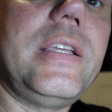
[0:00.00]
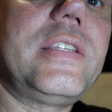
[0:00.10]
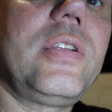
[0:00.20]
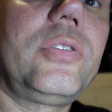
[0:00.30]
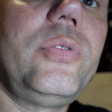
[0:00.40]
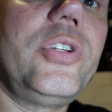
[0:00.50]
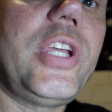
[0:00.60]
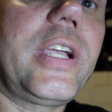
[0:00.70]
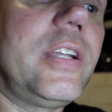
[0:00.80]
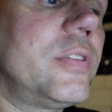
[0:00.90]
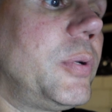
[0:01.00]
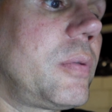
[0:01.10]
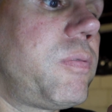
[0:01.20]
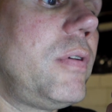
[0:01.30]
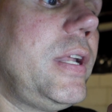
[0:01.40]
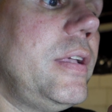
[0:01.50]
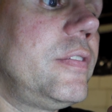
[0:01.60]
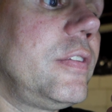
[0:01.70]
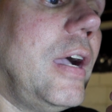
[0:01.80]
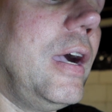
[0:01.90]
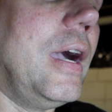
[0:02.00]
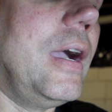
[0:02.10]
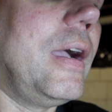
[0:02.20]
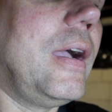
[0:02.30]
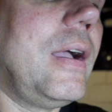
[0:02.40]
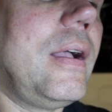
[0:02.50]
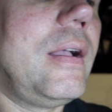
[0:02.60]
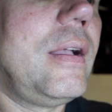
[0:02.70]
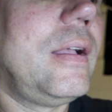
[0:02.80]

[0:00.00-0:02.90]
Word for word: he's still doing check-ins, but the point is... I've been off the air